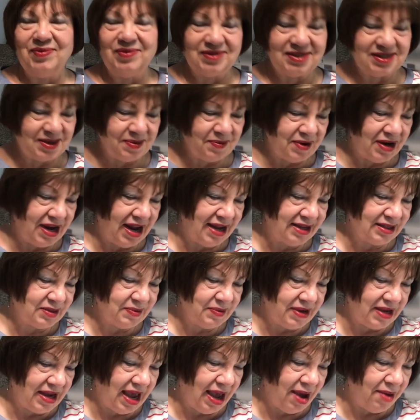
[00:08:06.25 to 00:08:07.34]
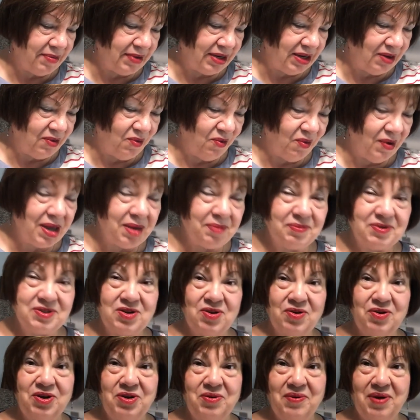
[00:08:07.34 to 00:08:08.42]
Someone asked me, how many whips
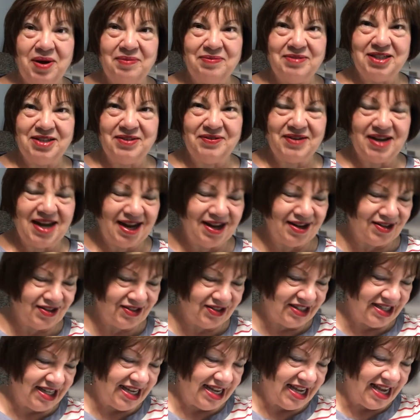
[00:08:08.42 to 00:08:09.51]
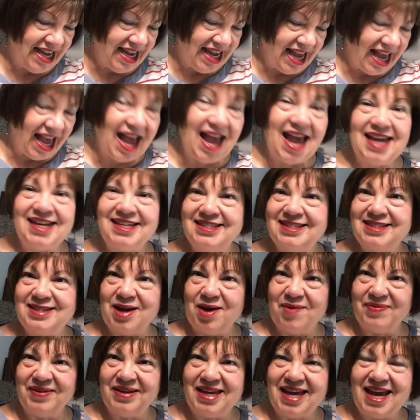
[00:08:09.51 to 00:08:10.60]
are you up to now? I had to
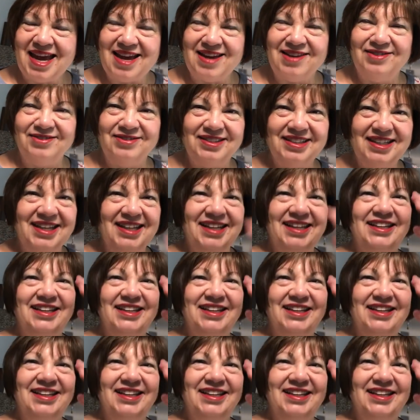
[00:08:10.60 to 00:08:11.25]
stop and count.